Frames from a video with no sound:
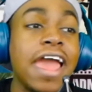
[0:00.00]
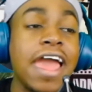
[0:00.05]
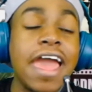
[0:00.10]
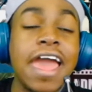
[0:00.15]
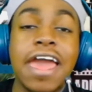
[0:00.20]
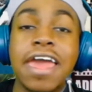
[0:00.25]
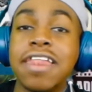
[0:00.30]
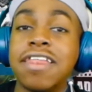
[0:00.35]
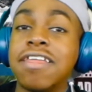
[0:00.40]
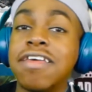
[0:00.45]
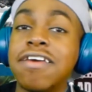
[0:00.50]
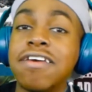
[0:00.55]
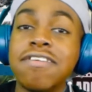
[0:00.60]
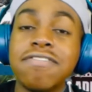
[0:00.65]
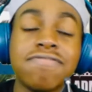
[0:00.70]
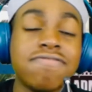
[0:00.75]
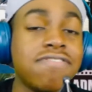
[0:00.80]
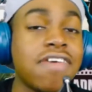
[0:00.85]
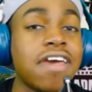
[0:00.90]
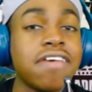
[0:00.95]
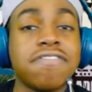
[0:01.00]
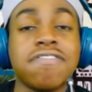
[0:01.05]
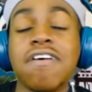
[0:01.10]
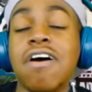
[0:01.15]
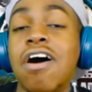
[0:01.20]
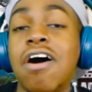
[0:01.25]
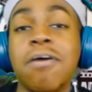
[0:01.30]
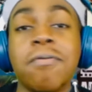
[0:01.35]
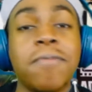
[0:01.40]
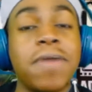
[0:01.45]
And that's
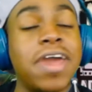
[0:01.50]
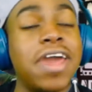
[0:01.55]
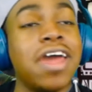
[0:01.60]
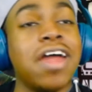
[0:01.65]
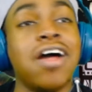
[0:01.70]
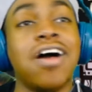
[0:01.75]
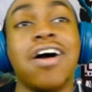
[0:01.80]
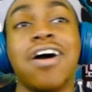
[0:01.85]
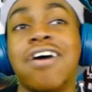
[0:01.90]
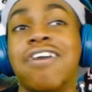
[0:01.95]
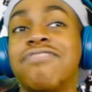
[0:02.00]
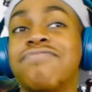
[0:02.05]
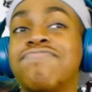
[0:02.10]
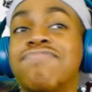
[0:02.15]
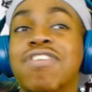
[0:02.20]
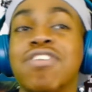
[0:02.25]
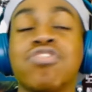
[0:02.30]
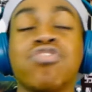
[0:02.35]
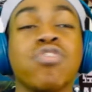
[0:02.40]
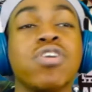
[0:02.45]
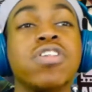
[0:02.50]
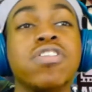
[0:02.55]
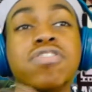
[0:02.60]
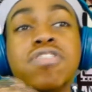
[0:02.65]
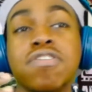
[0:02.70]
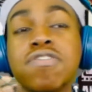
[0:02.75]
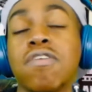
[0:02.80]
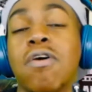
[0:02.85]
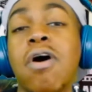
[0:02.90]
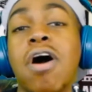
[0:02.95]
all, man. Oh, the trailer
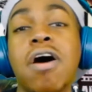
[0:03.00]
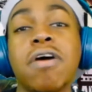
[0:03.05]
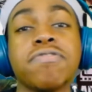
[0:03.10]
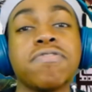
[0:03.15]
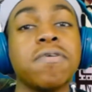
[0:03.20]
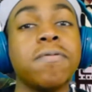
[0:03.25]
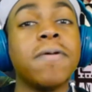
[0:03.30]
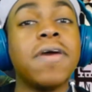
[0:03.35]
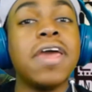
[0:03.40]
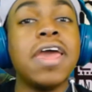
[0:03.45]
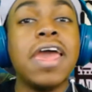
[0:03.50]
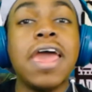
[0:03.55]
just so awesome.